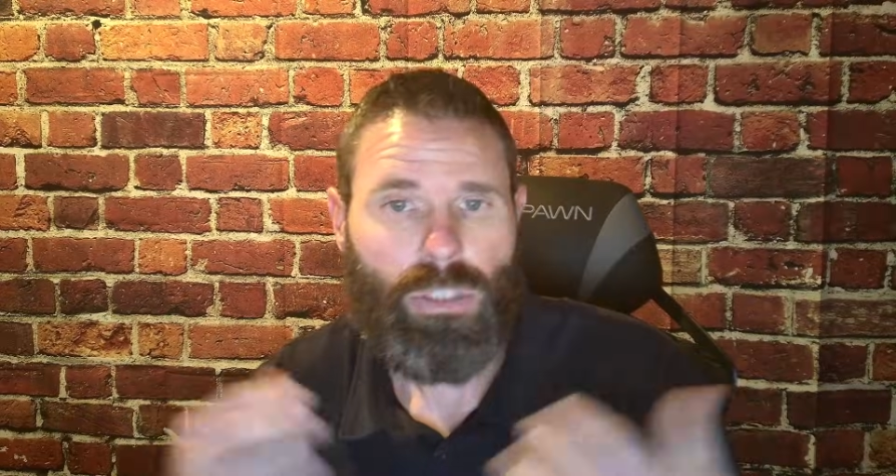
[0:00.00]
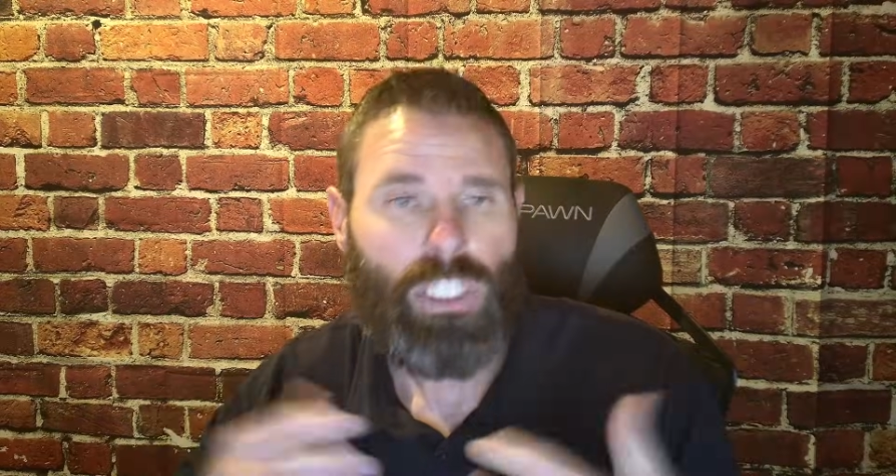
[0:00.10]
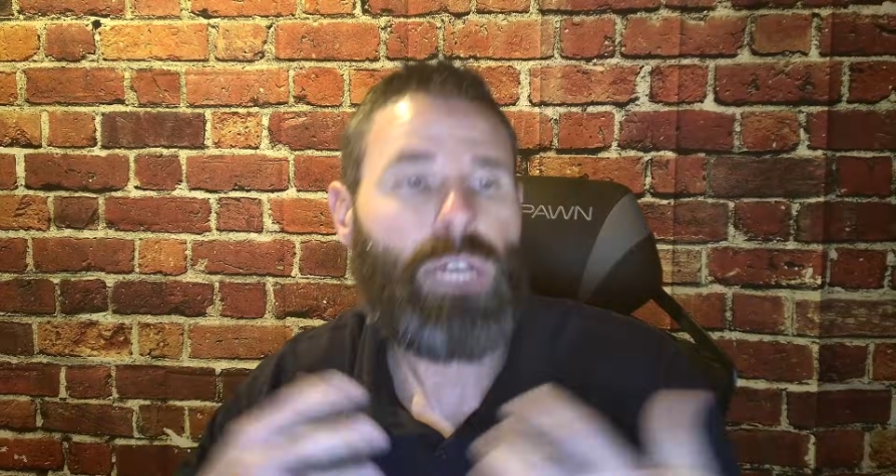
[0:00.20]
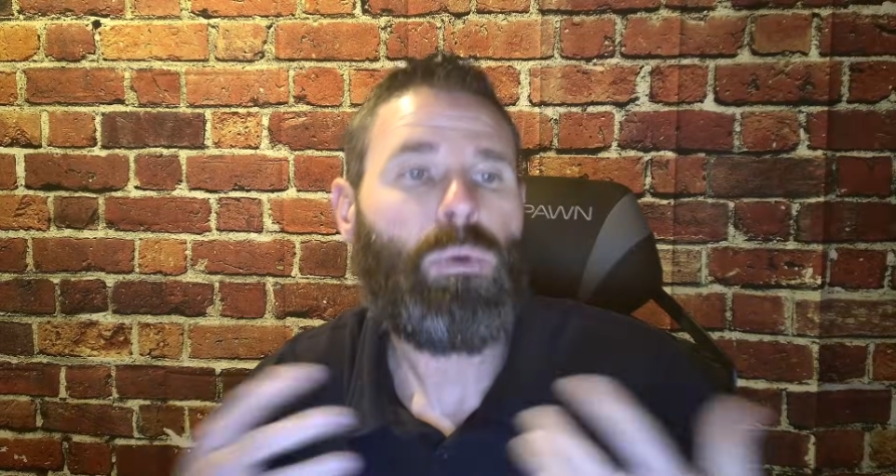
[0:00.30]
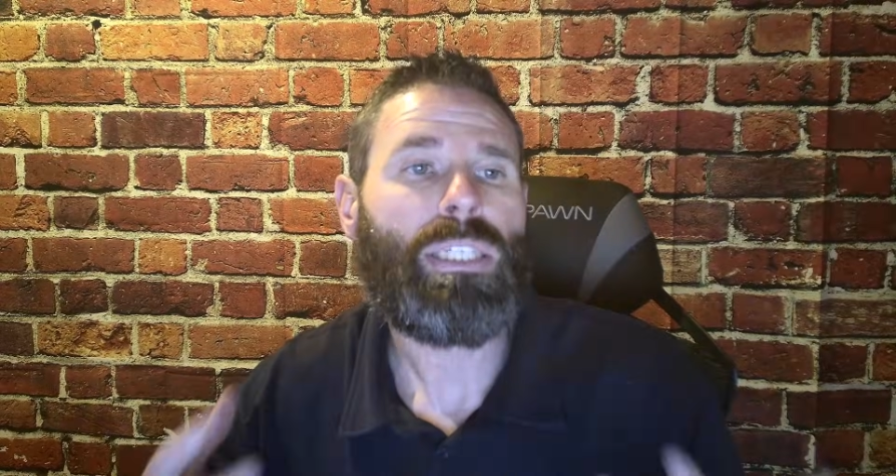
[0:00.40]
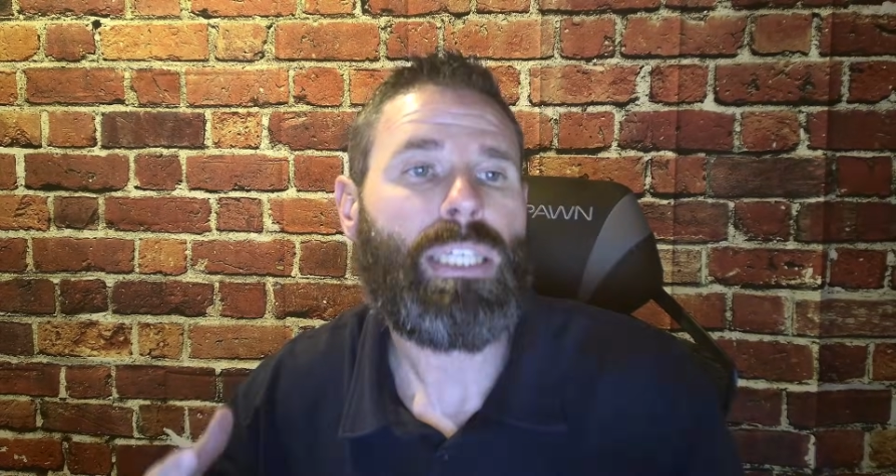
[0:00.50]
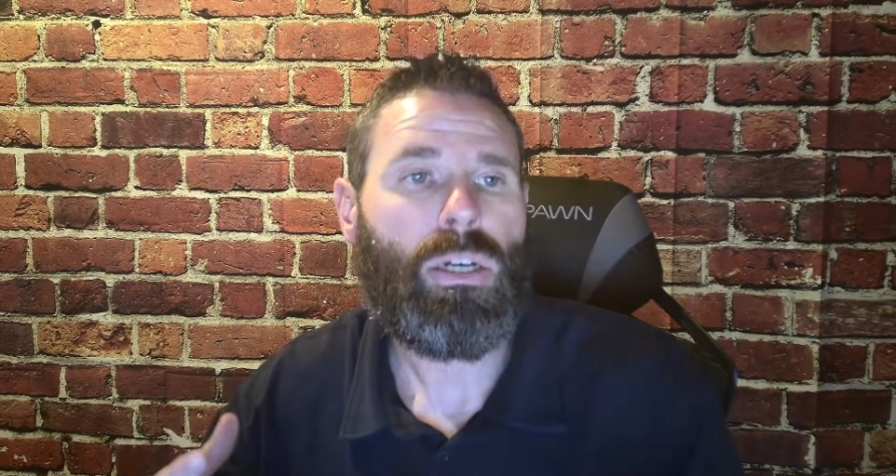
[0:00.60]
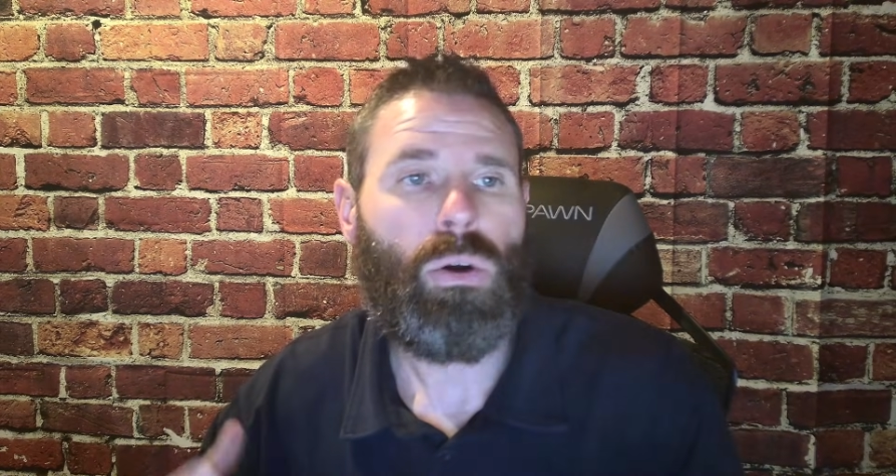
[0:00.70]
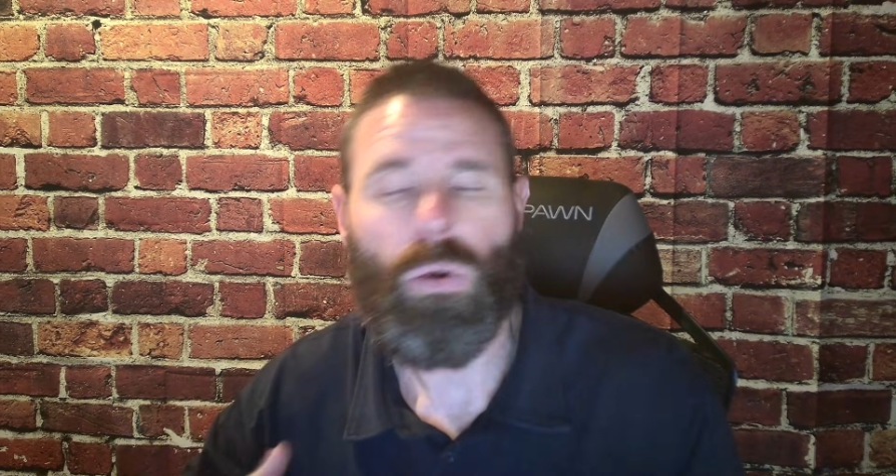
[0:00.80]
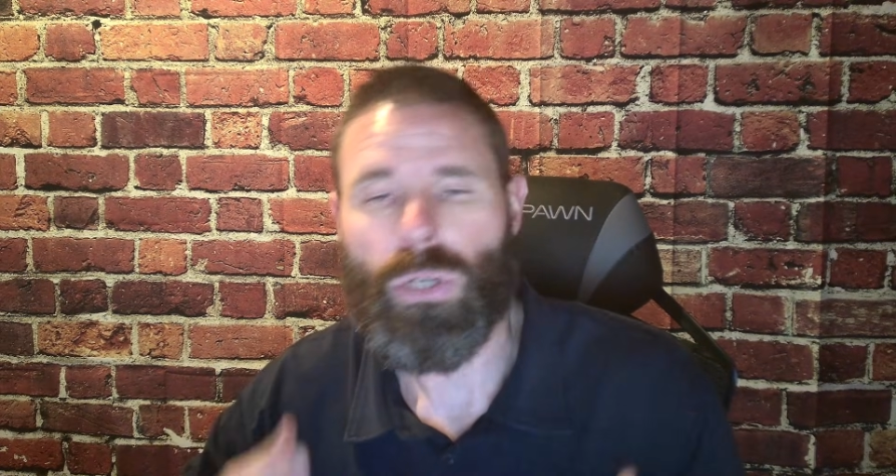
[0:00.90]
See what's in
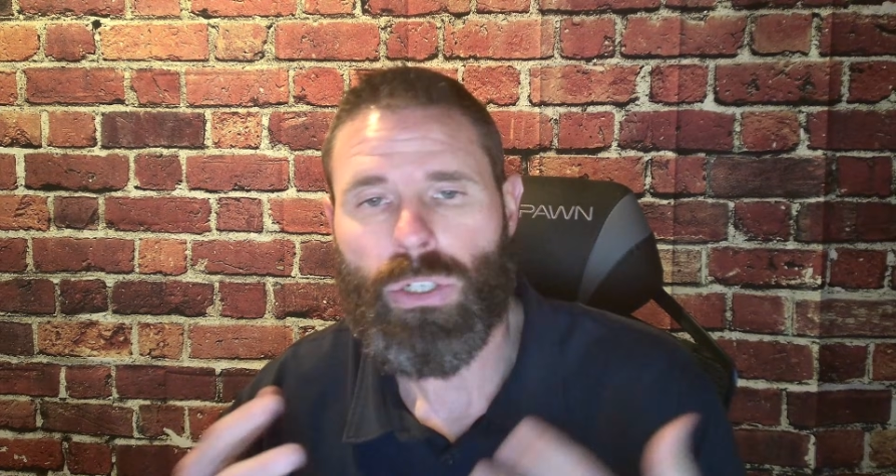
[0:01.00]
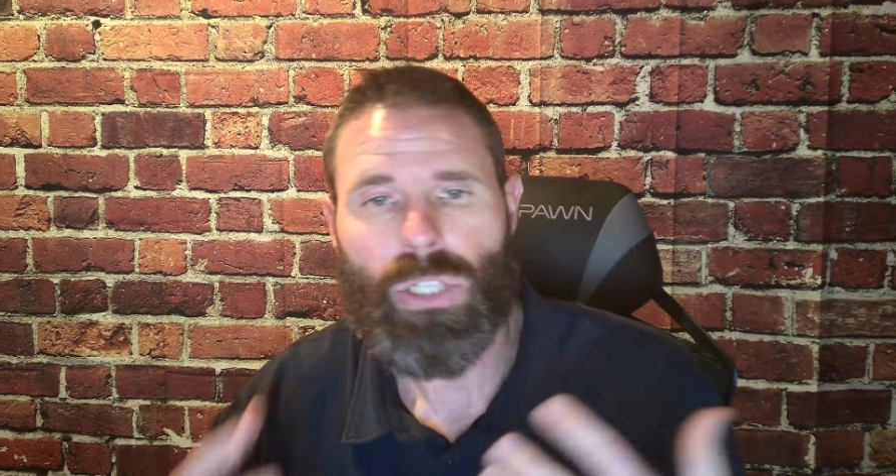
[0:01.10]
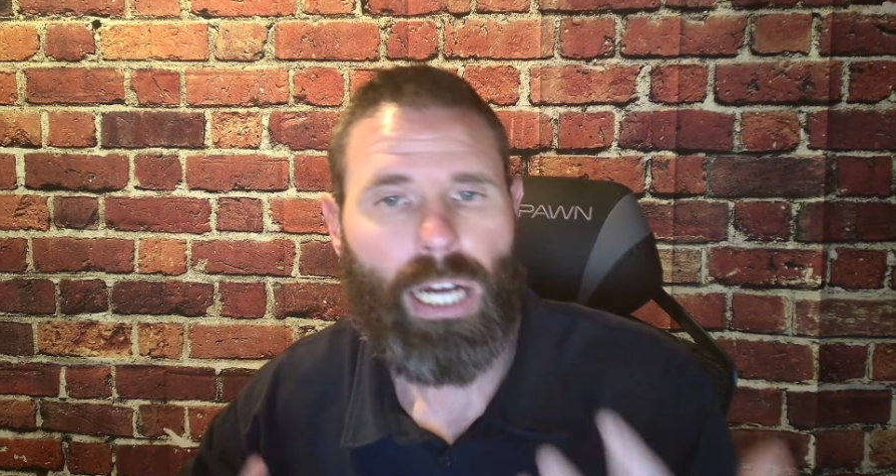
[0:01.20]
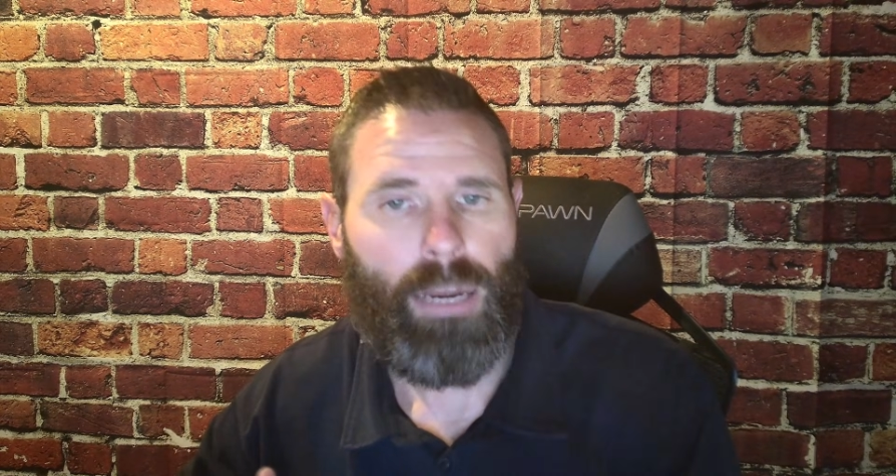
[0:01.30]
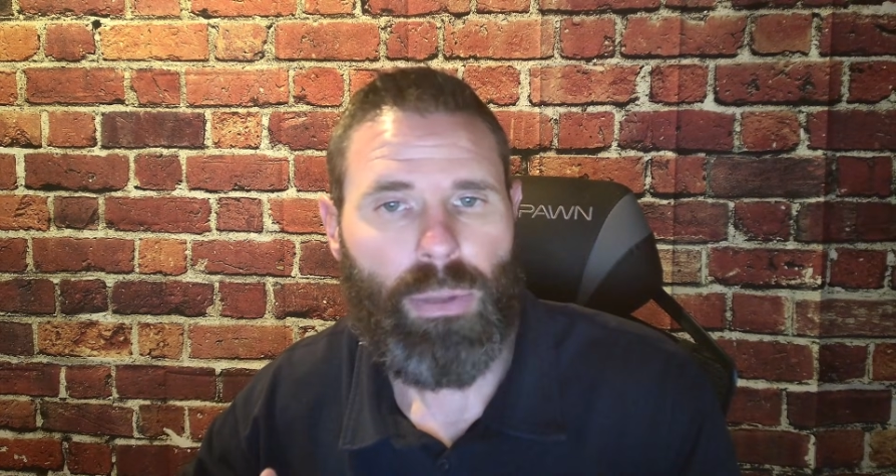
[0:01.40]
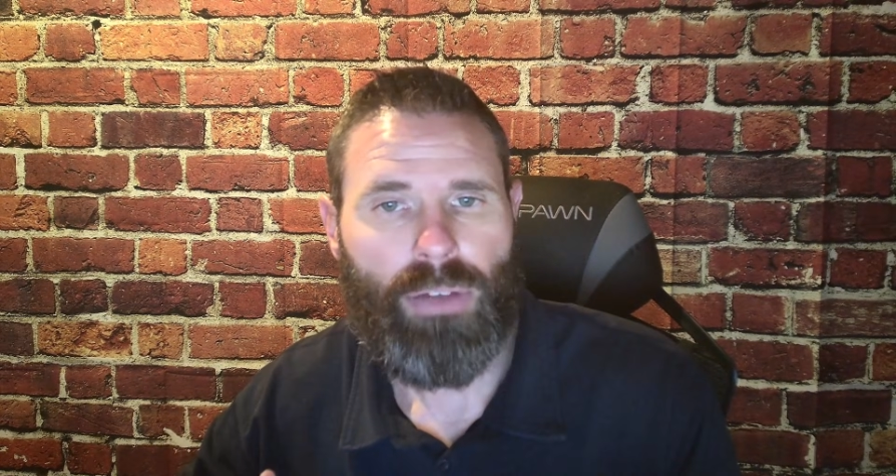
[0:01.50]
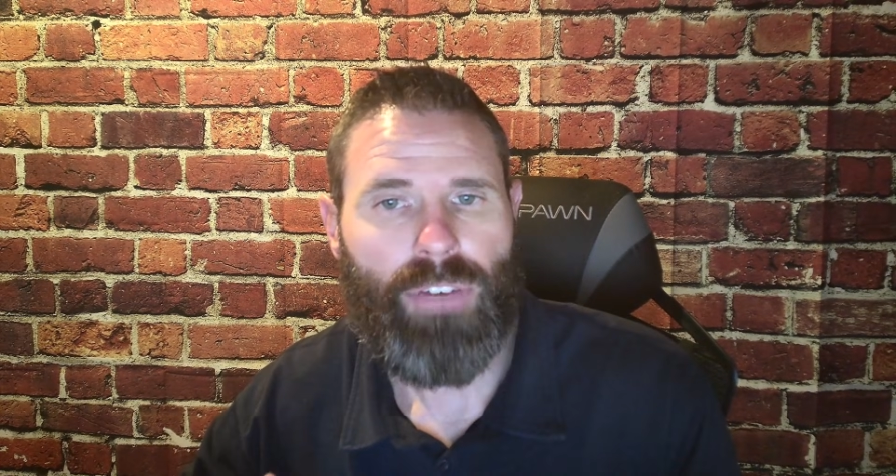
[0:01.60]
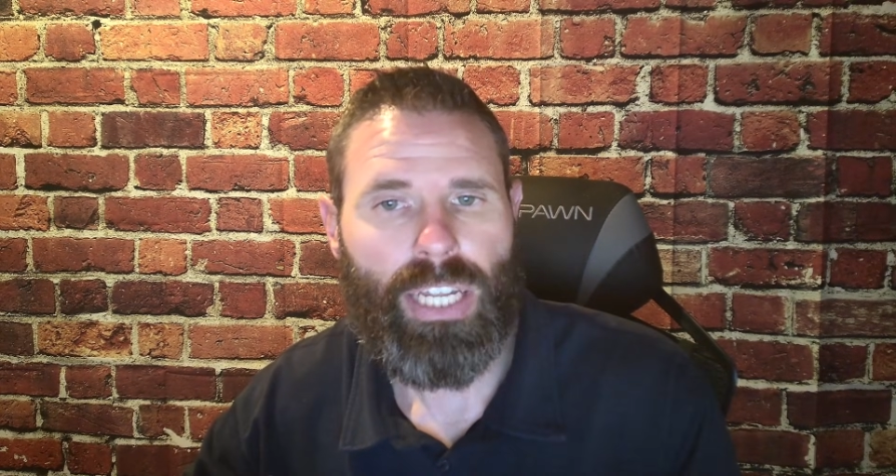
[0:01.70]
the course. There's a couple of